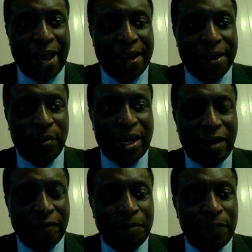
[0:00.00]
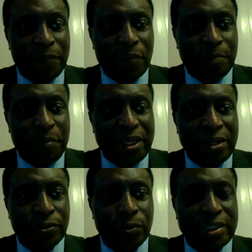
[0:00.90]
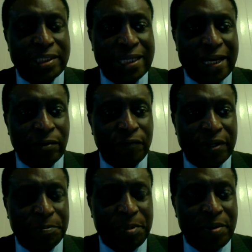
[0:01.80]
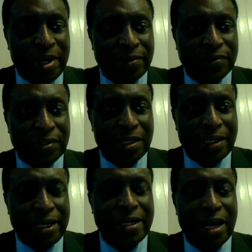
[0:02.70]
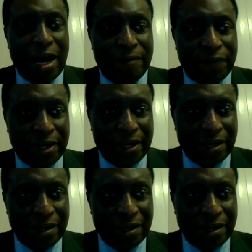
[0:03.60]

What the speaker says: we have been through this kind of experience in Africa,